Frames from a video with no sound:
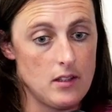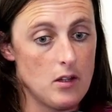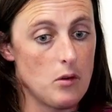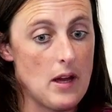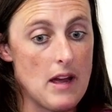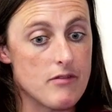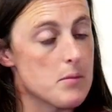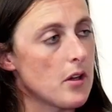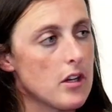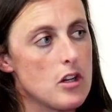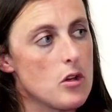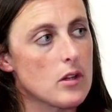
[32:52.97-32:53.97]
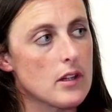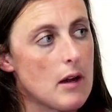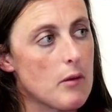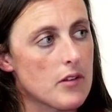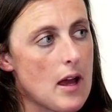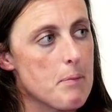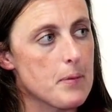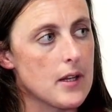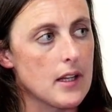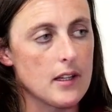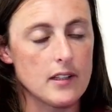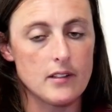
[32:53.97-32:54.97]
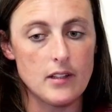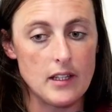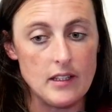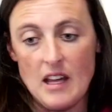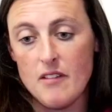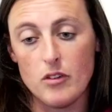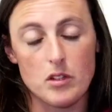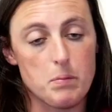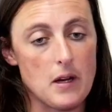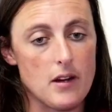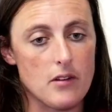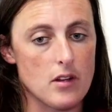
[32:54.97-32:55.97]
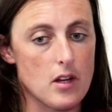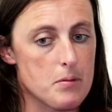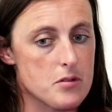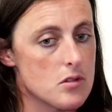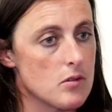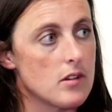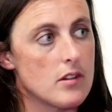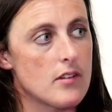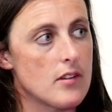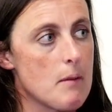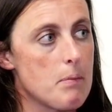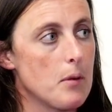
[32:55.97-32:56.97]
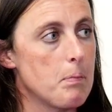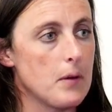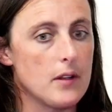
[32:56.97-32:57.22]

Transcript: you know, everybody knew that that was happening, and it gave other players an opportunity to step up.